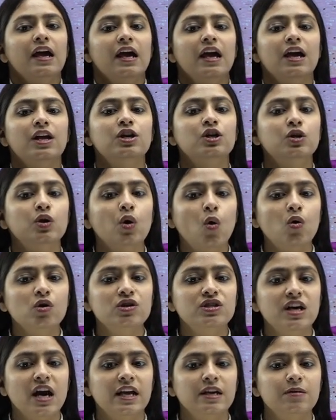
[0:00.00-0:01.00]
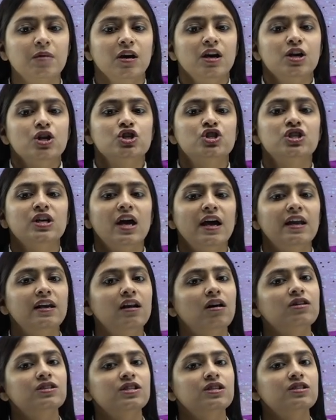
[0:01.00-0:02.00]
in no time, she
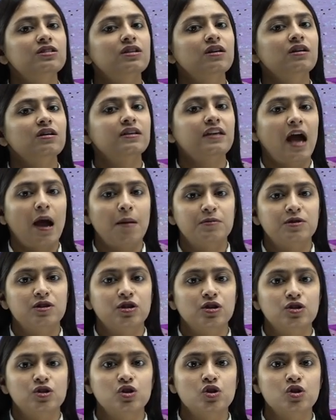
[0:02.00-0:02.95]
alerted the captain.